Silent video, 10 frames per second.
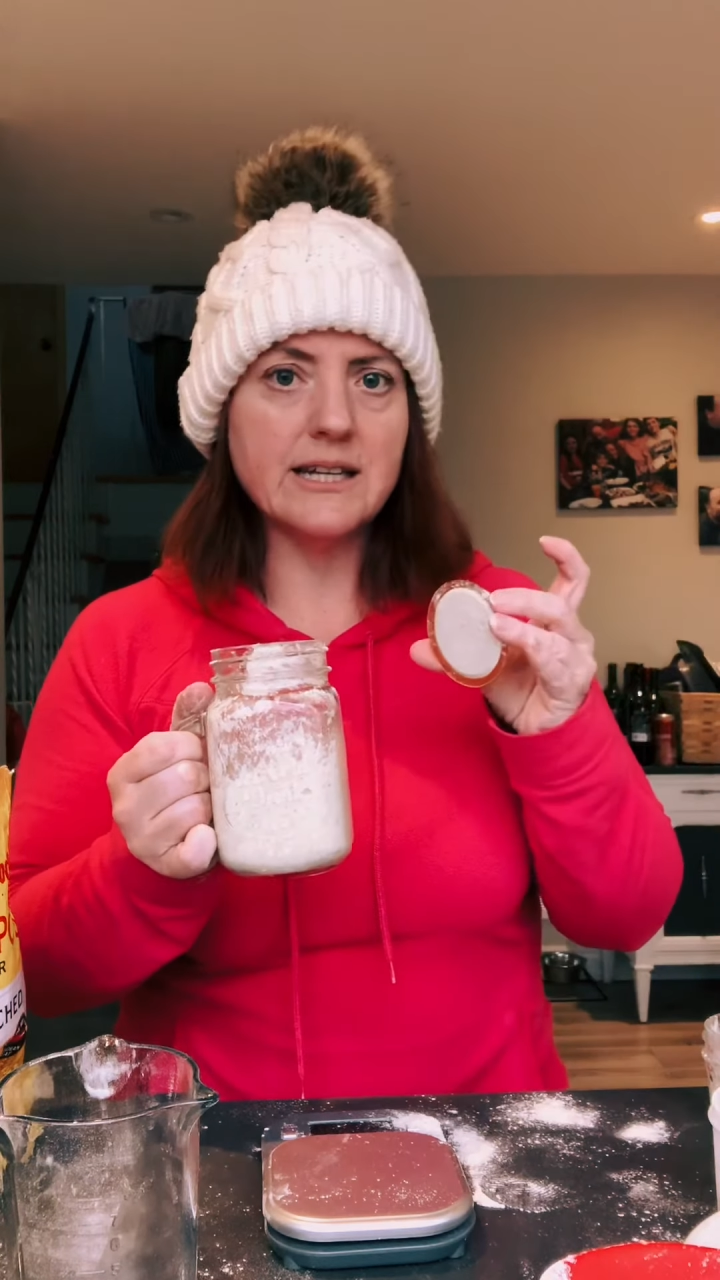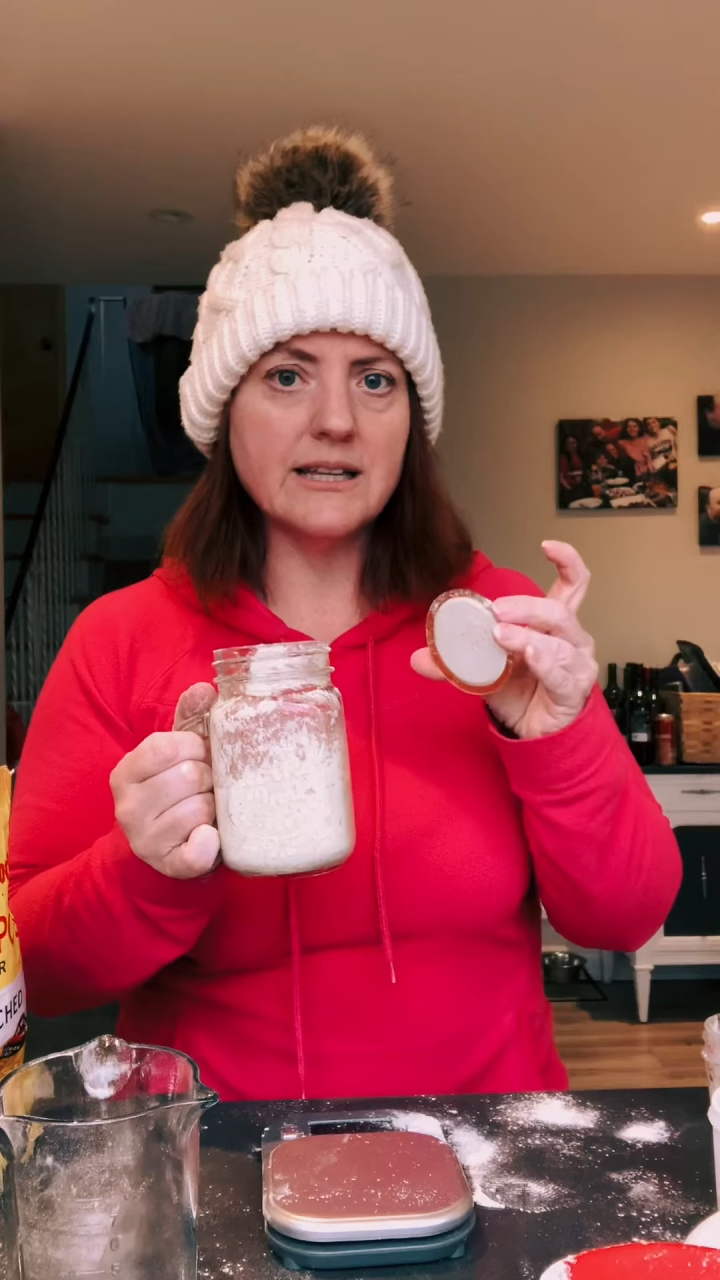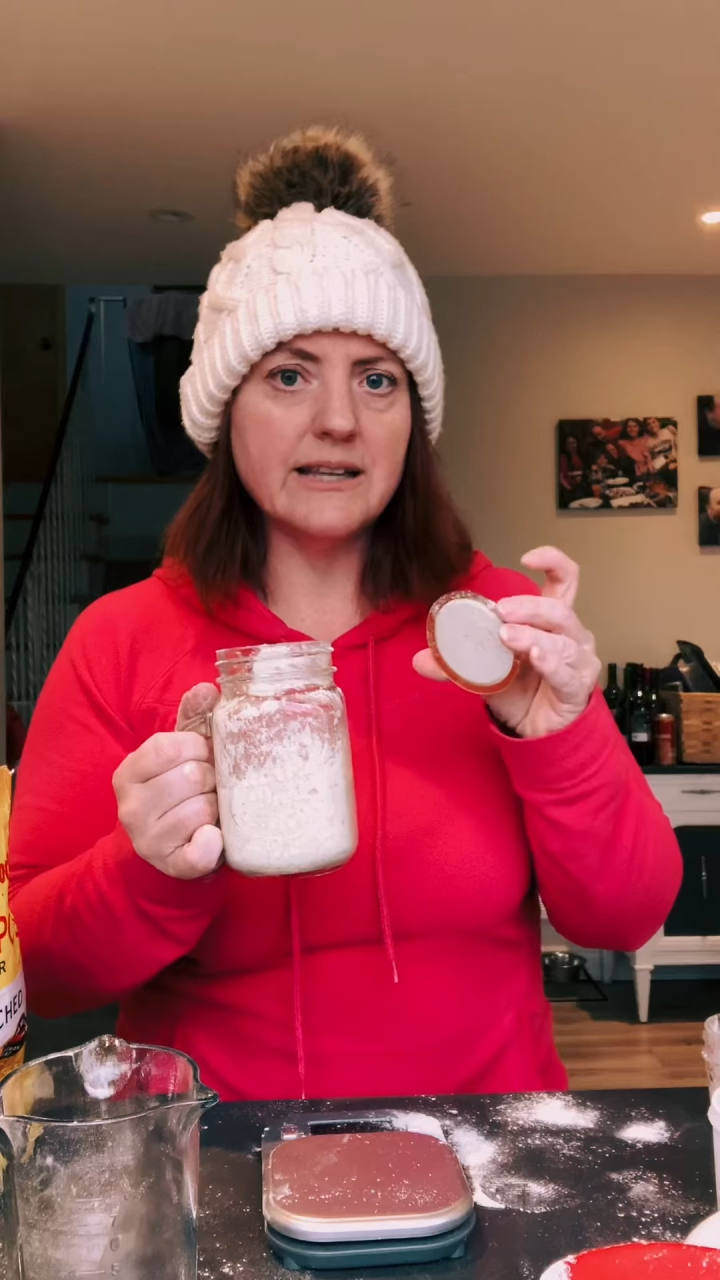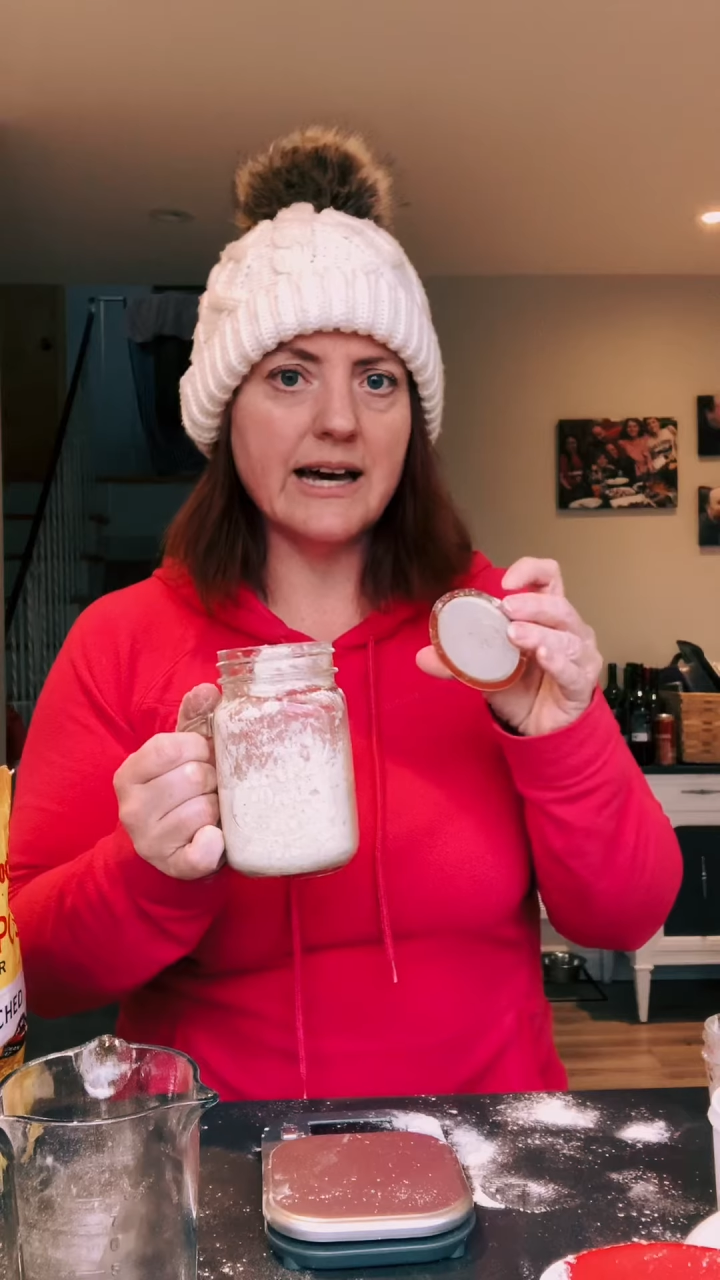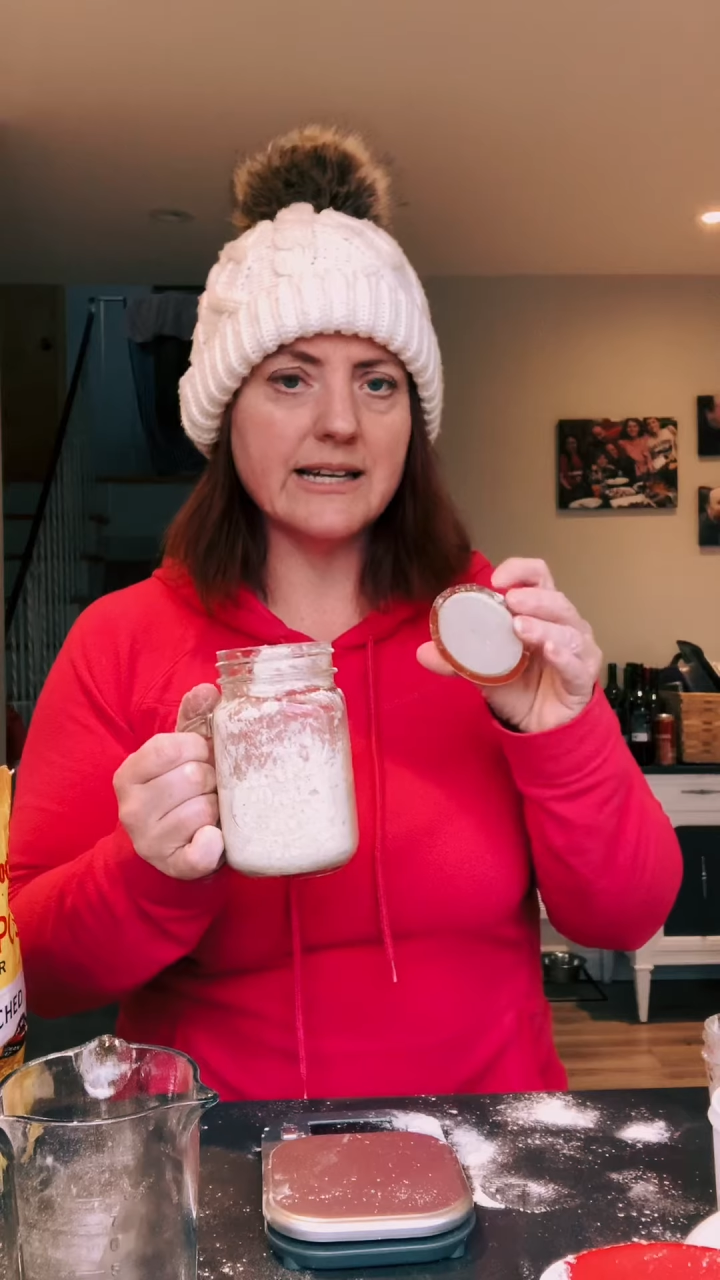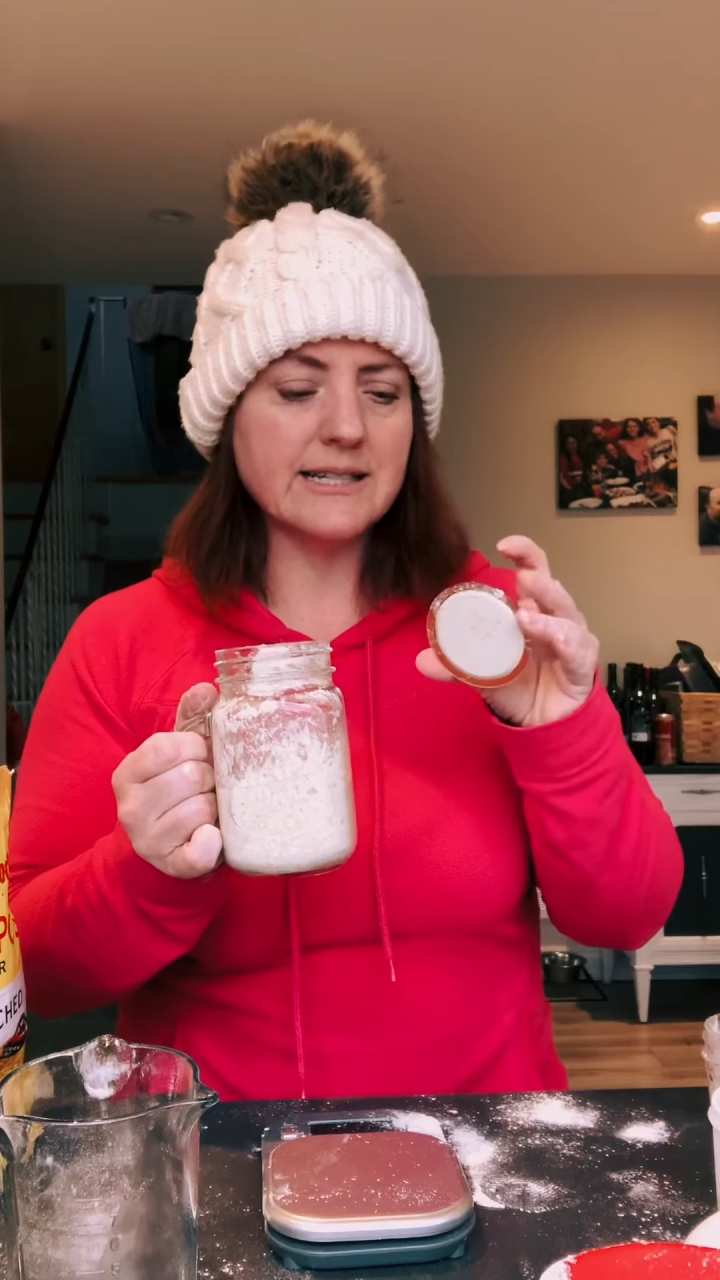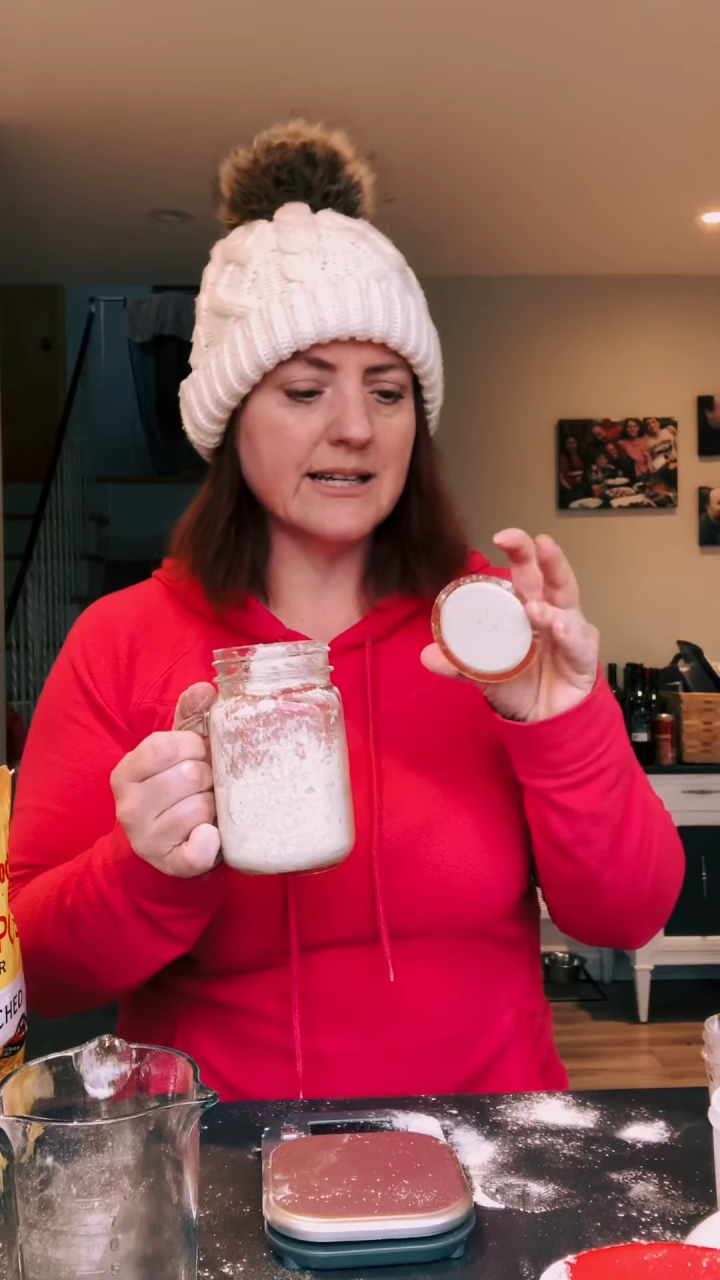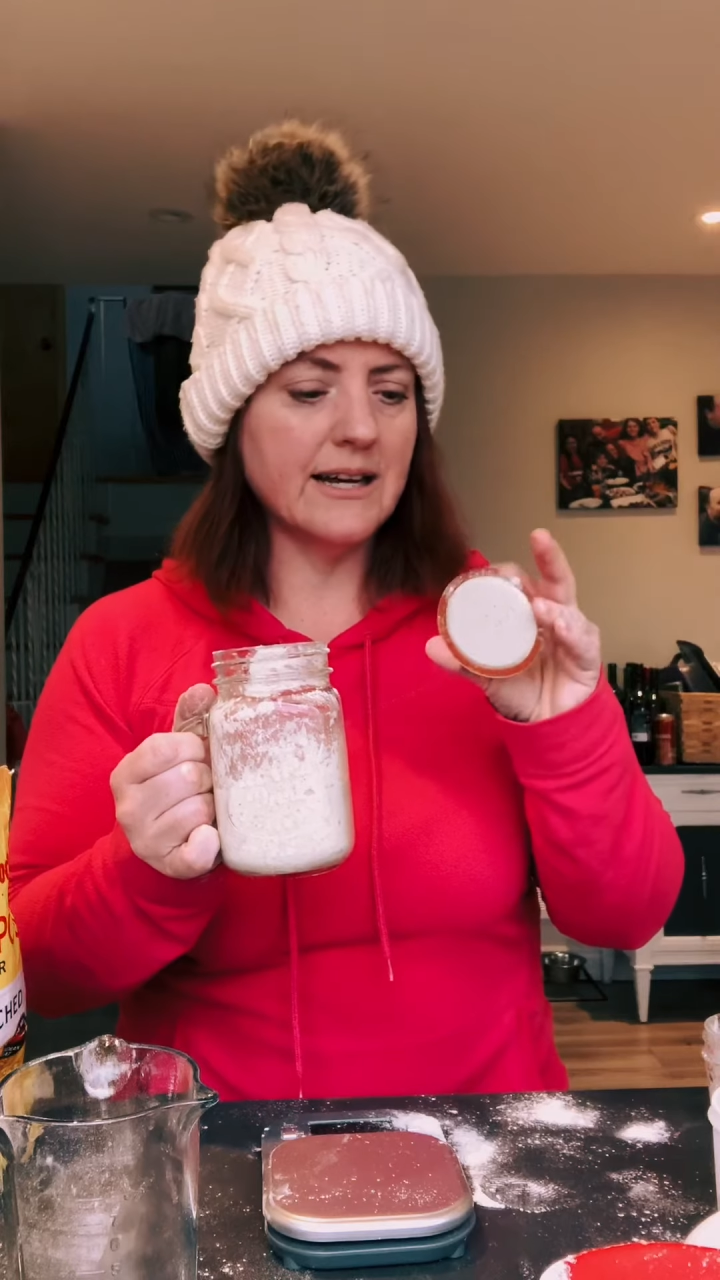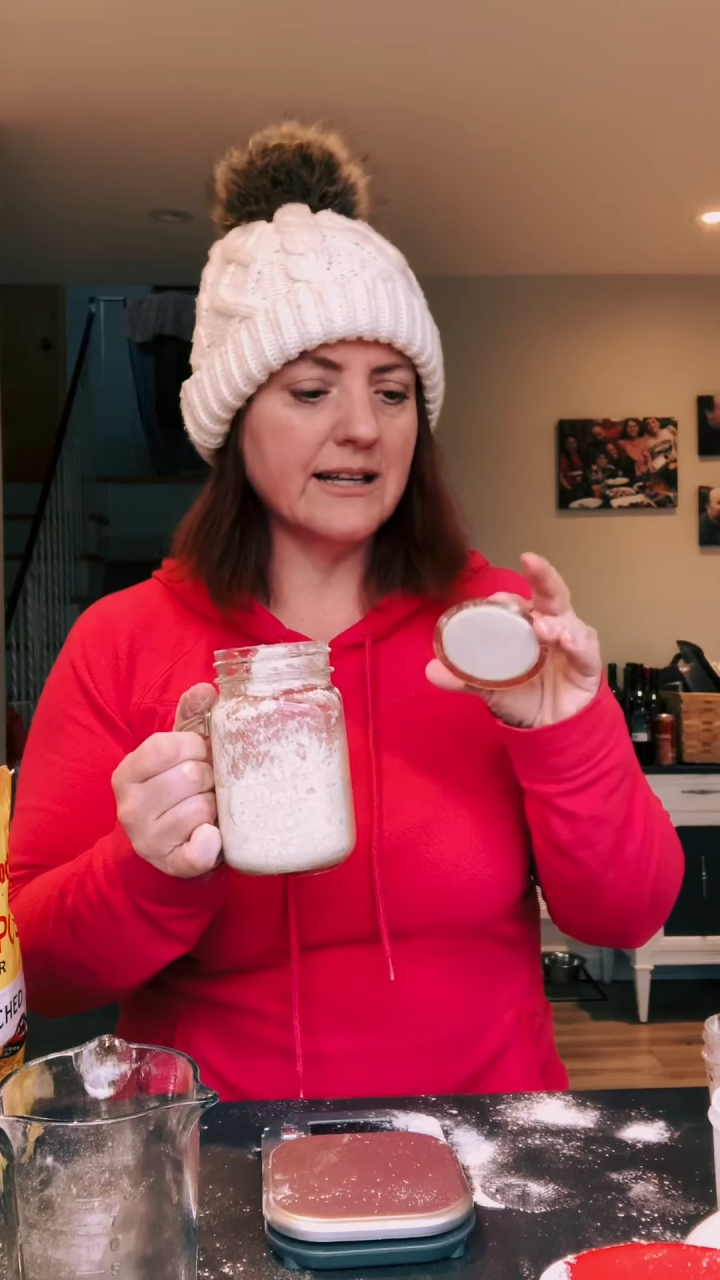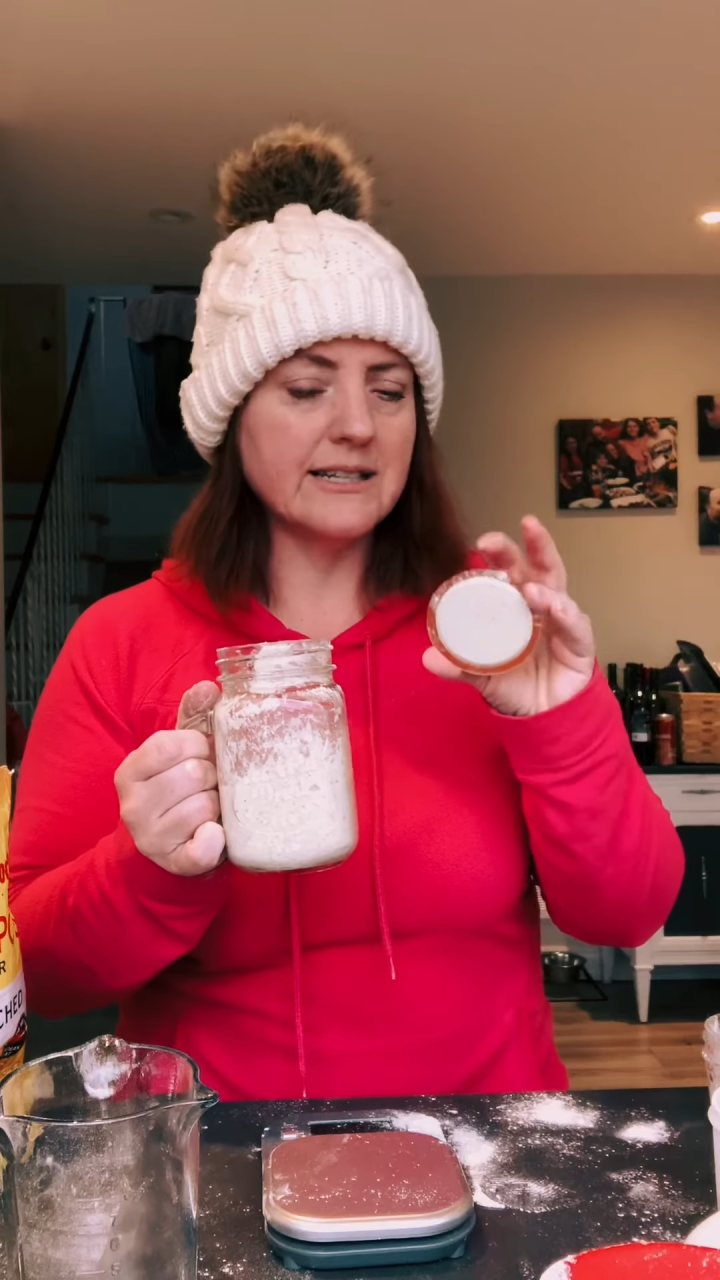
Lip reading: that